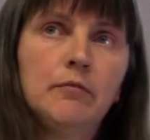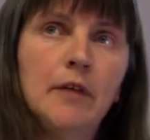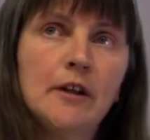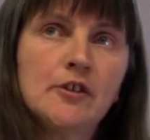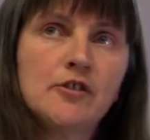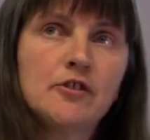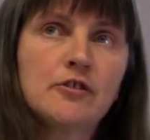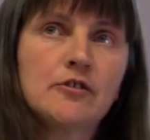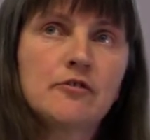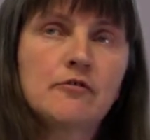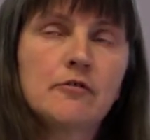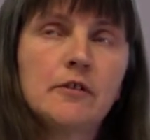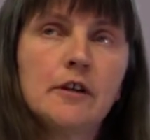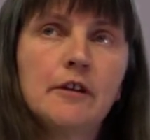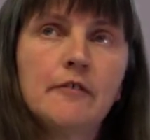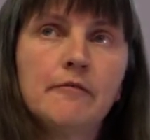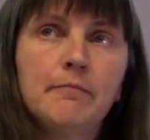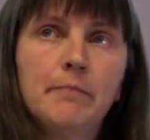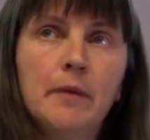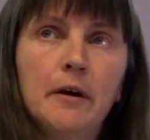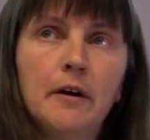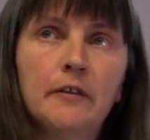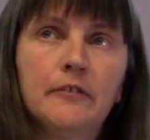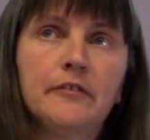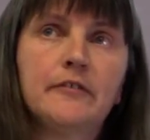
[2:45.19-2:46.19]
registry
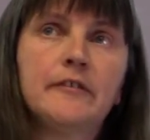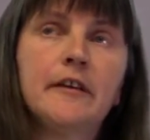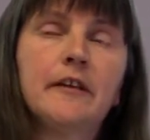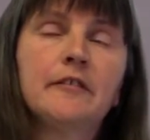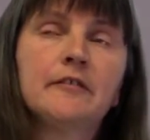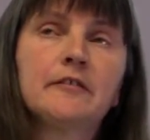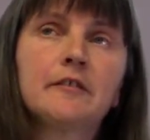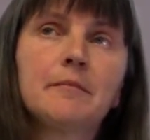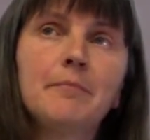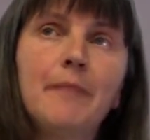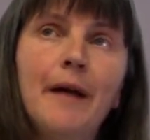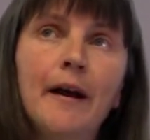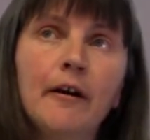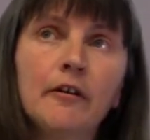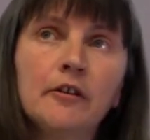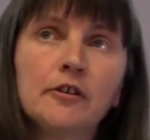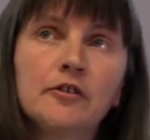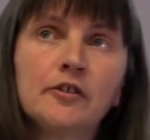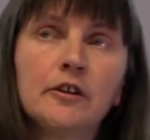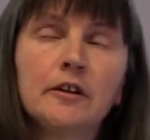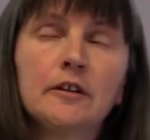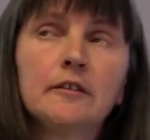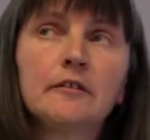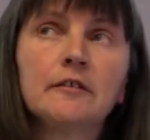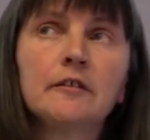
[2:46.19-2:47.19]
of births, deaths and
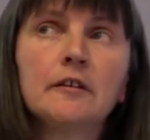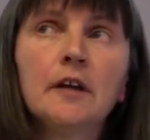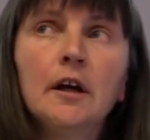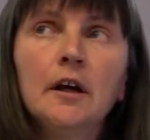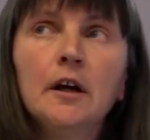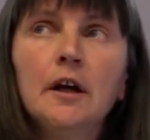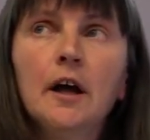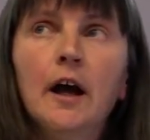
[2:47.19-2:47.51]
marriages.